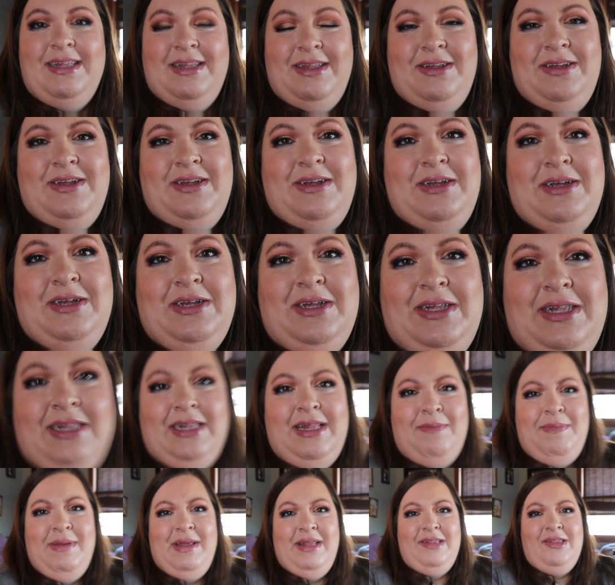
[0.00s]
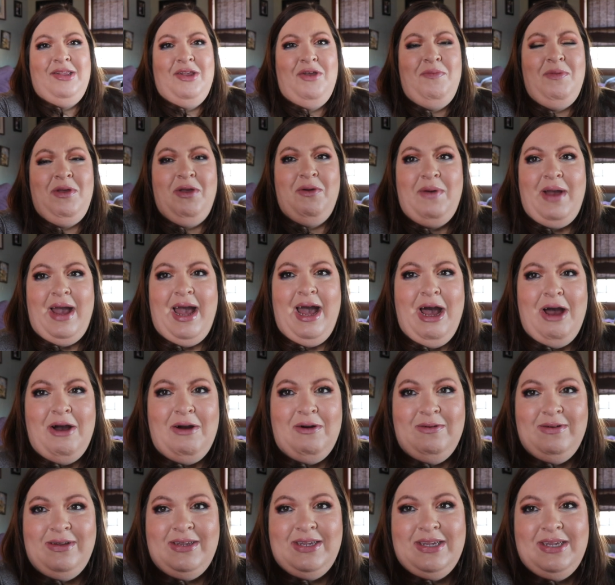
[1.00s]
Let me zoom you
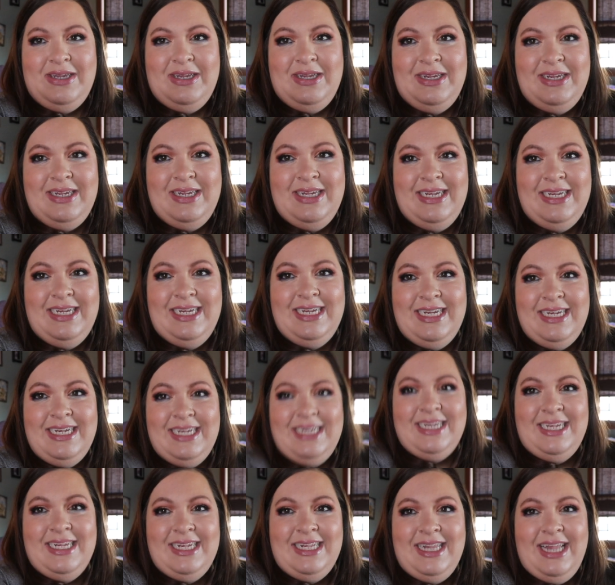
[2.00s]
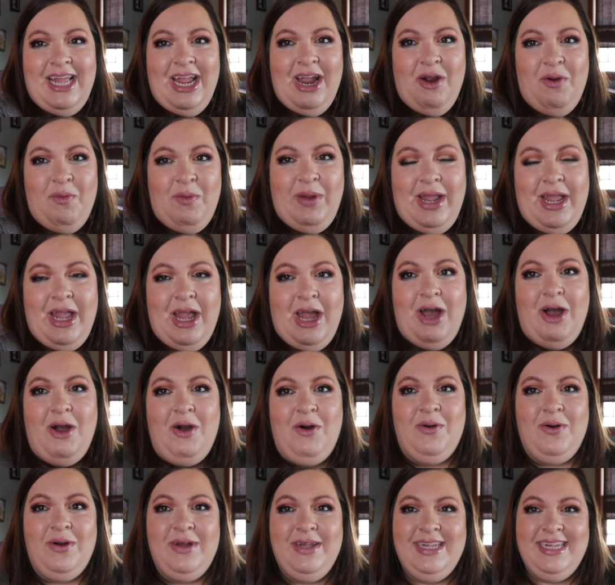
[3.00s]
out. There we
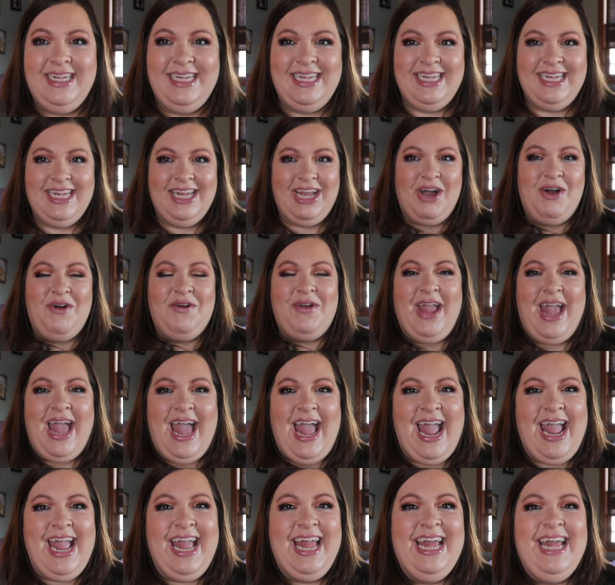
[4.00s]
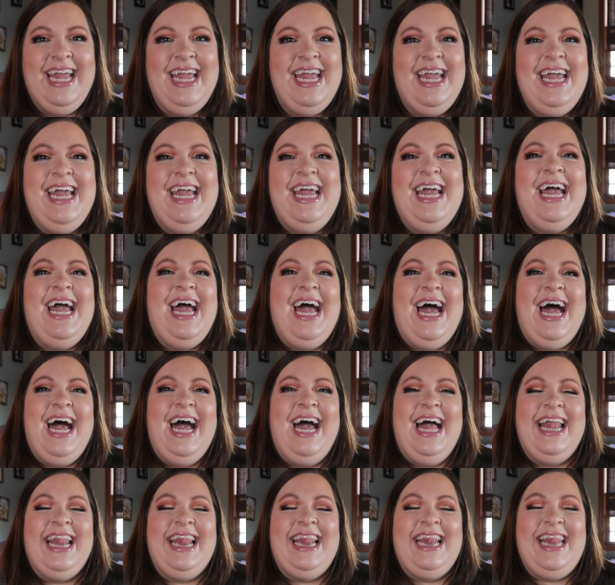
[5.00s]
go. Okay.
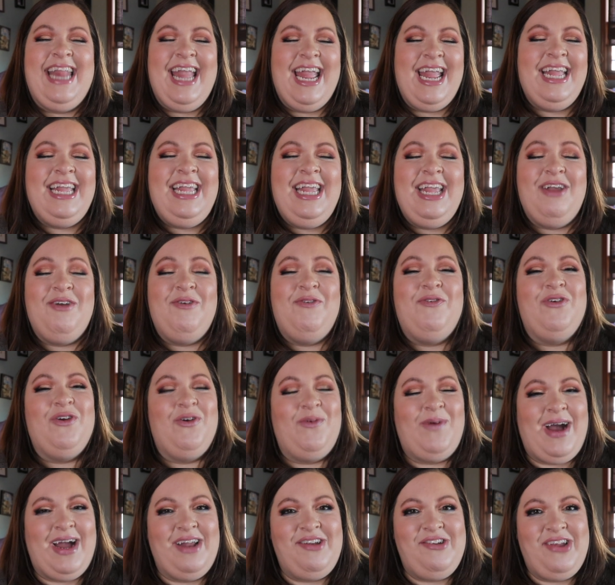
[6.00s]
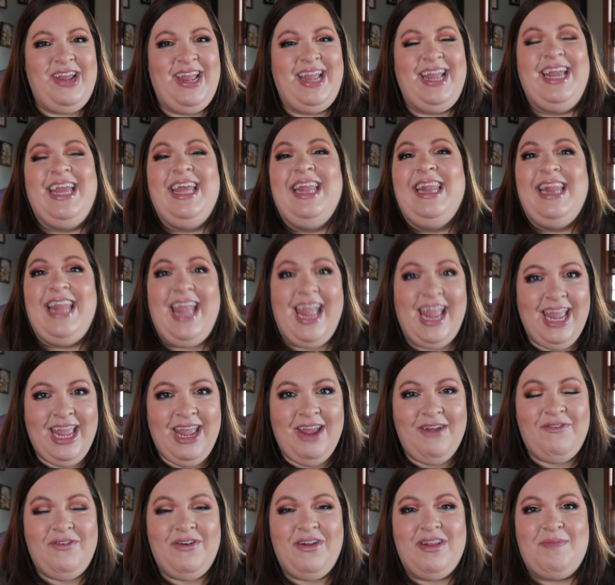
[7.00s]
Thank you for watching. Thank
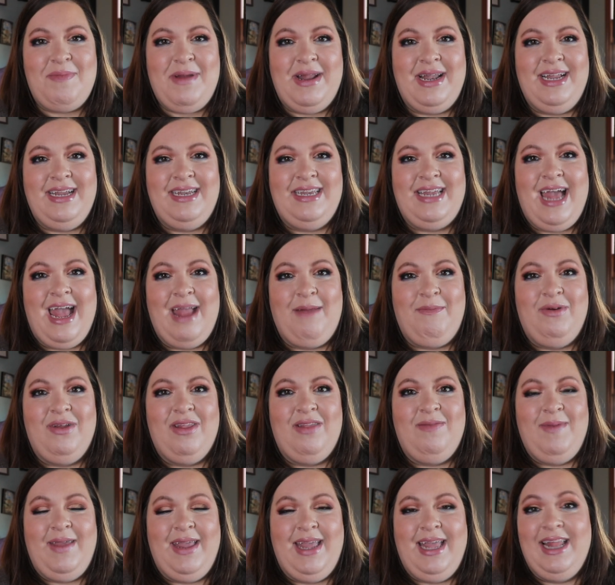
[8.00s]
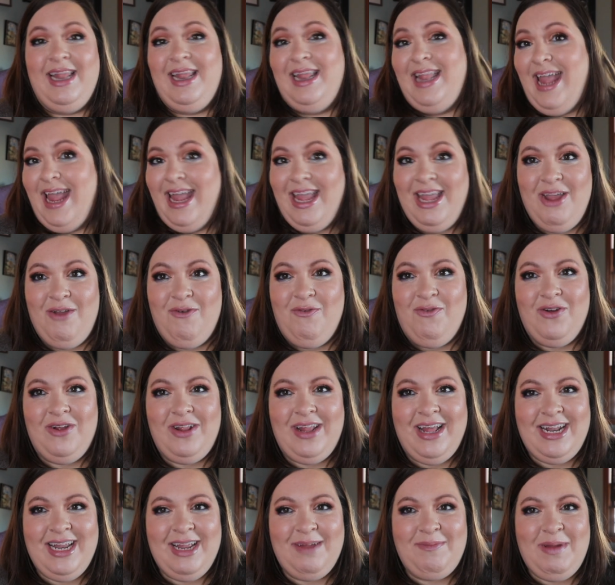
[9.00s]
you for spending time with me. Thank you for
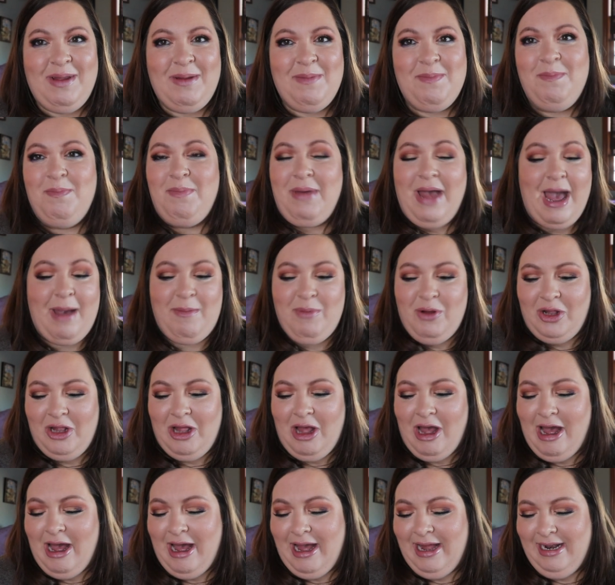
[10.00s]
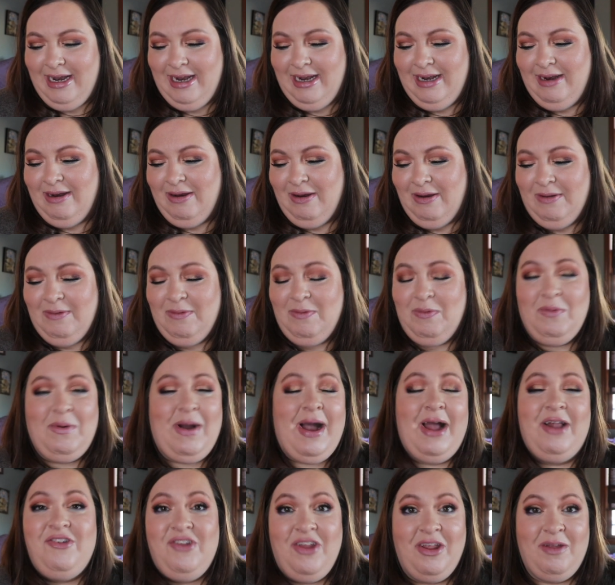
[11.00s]
letting me babble on and
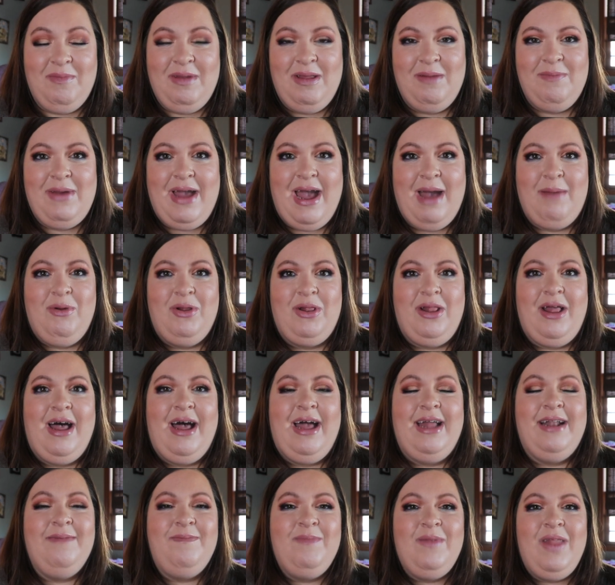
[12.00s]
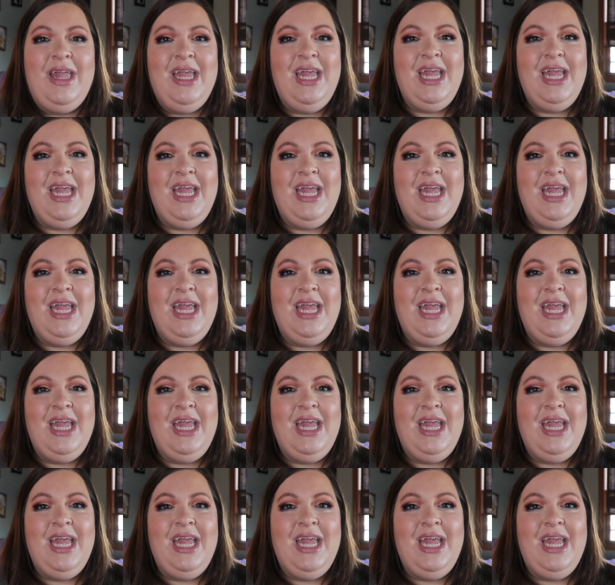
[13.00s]
watching me babble on.